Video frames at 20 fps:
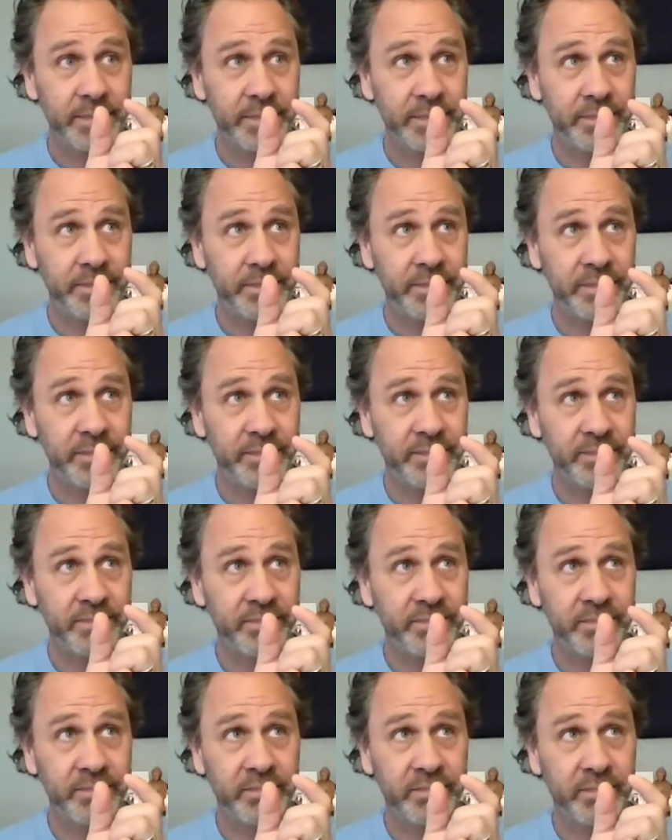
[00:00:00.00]
mm,
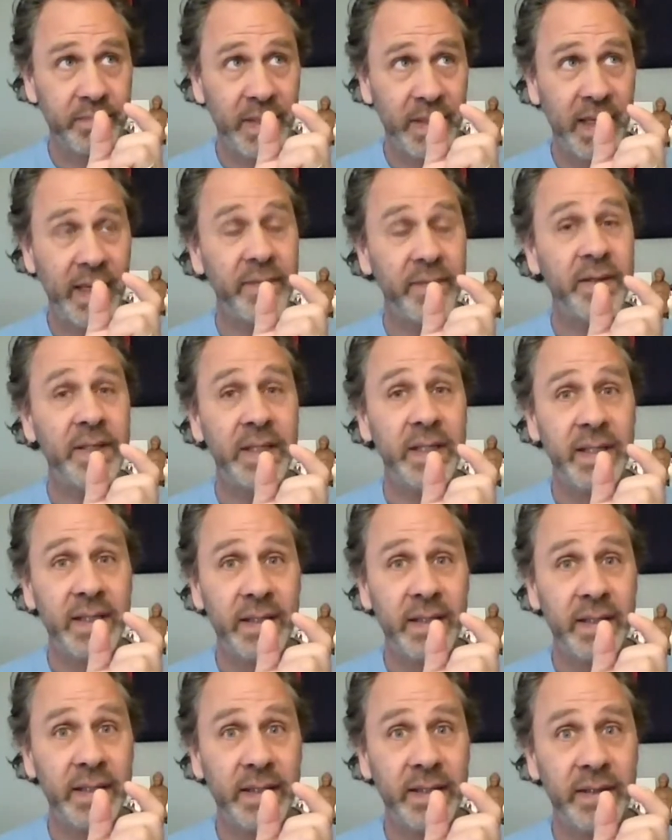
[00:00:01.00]
evident
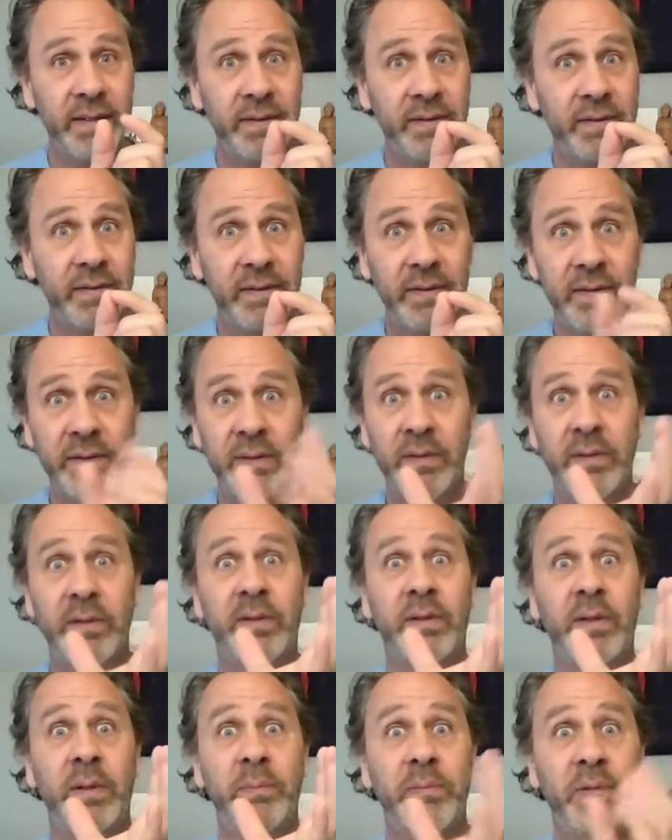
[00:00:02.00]
is
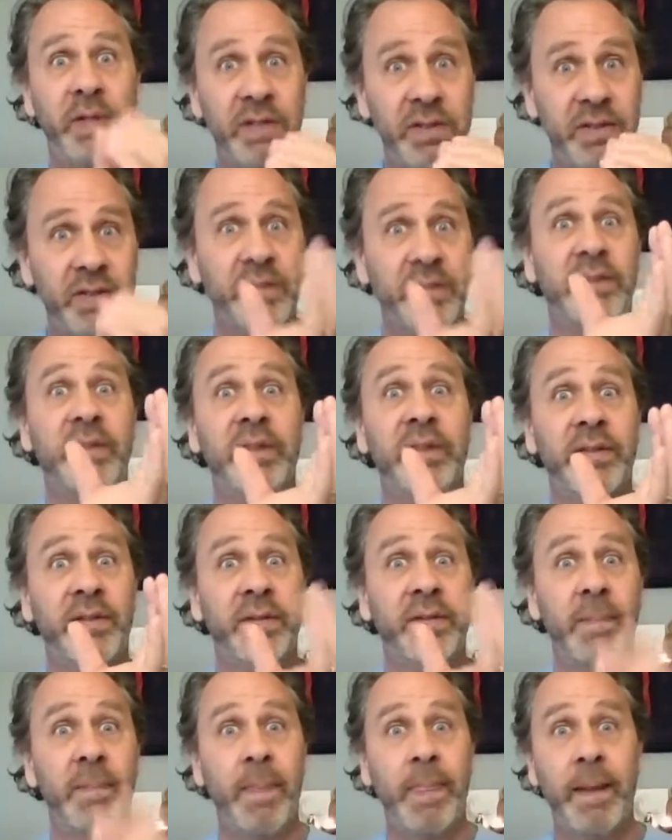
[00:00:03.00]
the preciousness
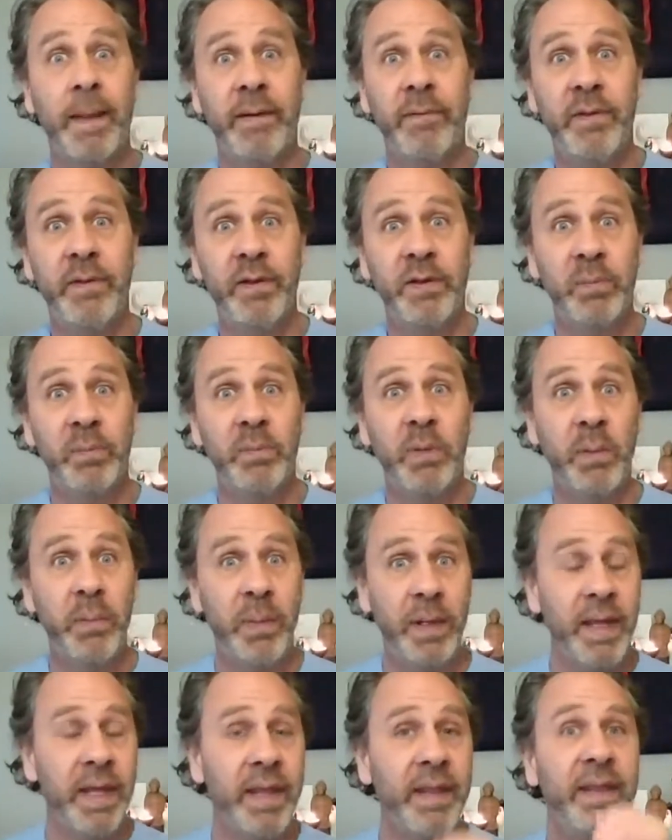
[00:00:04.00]
of this
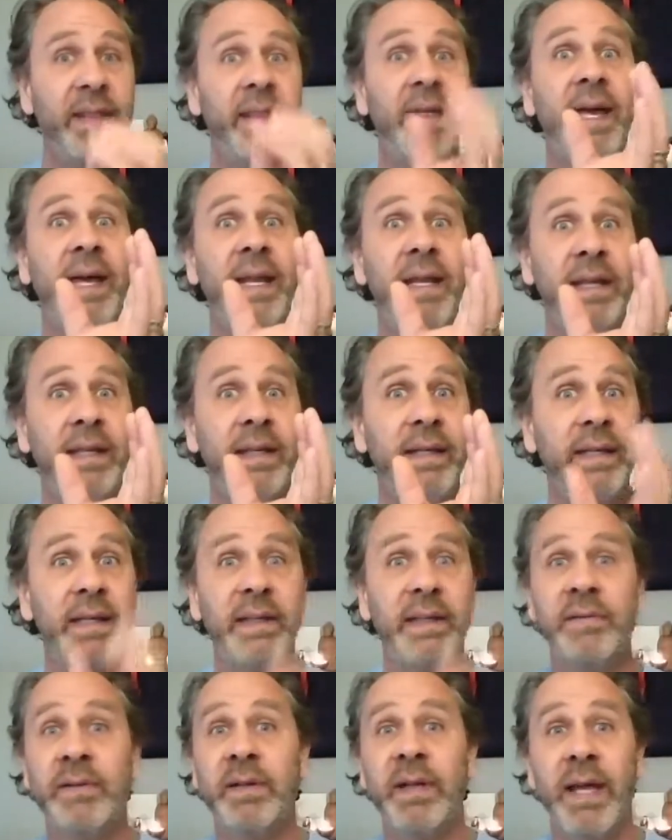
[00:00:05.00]
moment, that it
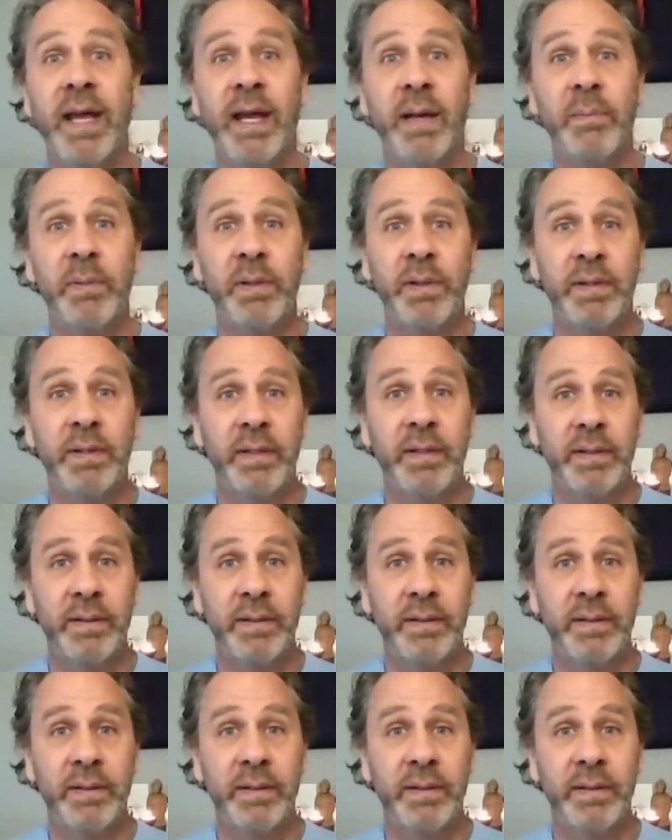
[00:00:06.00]
even happened.